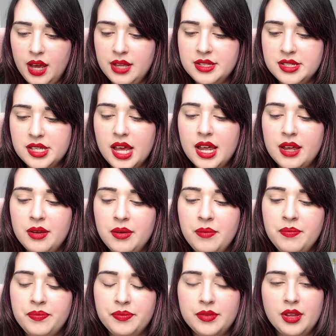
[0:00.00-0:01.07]
It's like,
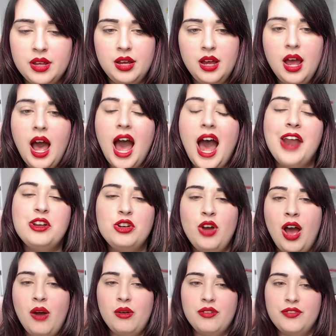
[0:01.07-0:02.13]
I don't
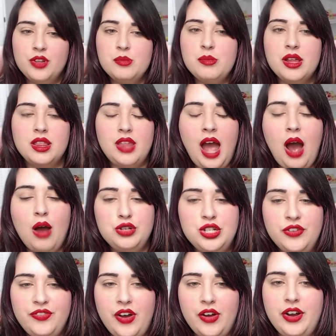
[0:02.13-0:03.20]
know how I feel about how she
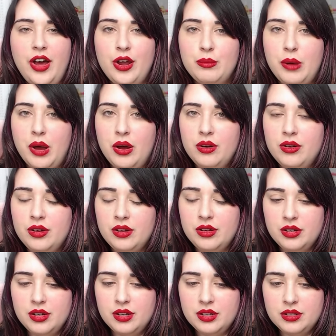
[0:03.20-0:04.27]
found out about
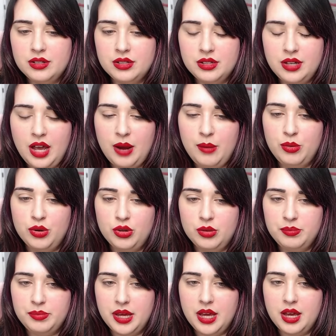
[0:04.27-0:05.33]
Gabriel
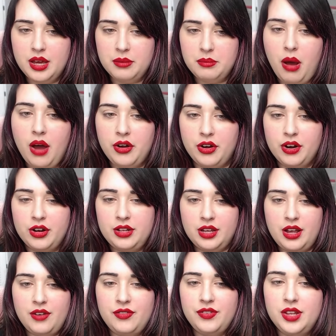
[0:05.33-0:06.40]
being monarch. Like,
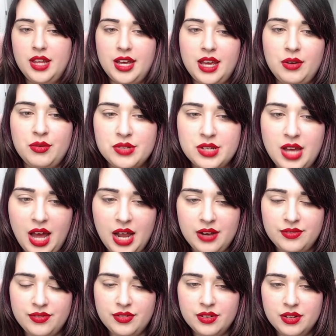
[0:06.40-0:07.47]
I feel like it was kind
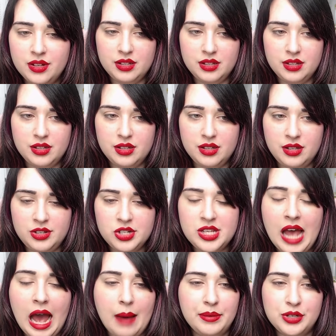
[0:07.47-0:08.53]
of, it just
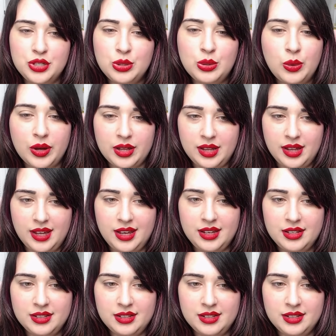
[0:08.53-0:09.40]
happened too quickly.